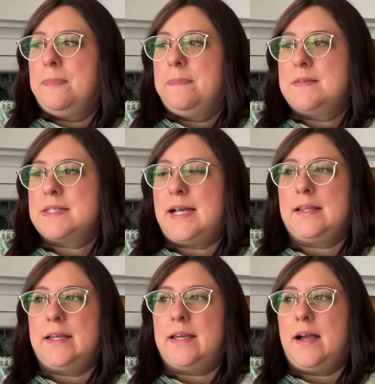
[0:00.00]

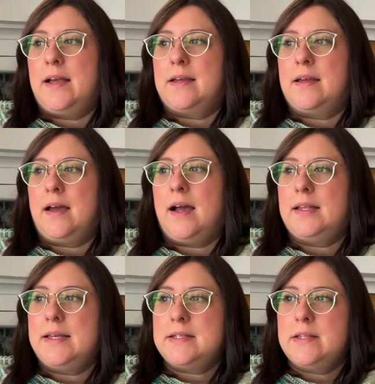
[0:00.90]
Sadly, I
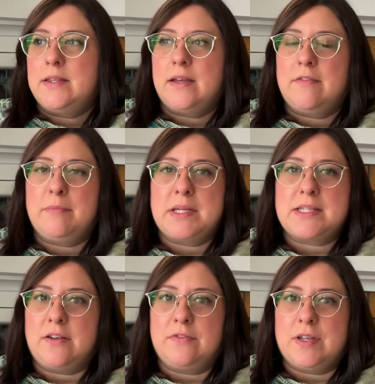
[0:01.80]
like to think of
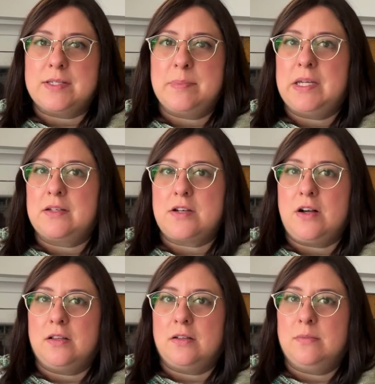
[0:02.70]
myself as being
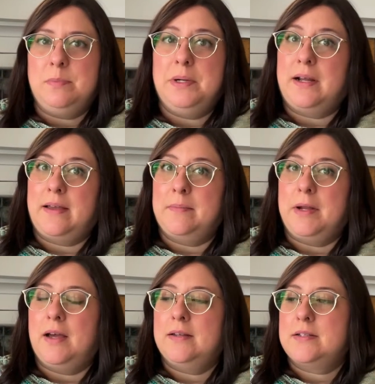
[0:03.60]
taller, but I am
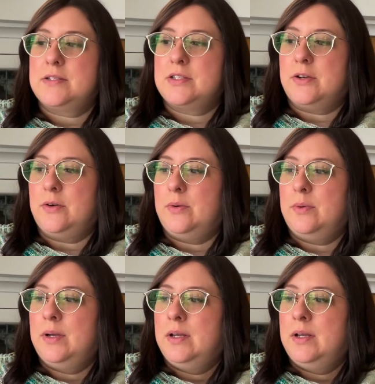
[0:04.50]
not. So,